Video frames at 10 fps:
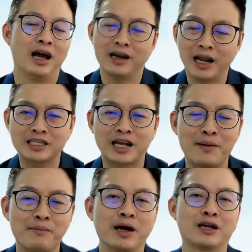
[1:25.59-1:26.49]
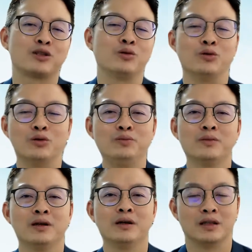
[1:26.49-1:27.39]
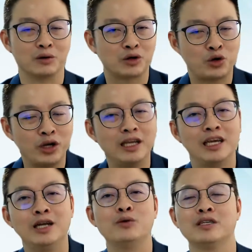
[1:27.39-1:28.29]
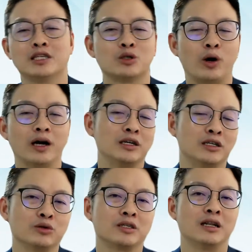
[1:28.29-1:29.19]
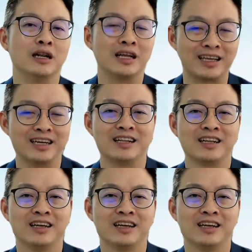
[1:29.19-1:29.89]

And let's come back to the 3 key reasons why I use LinkedIn.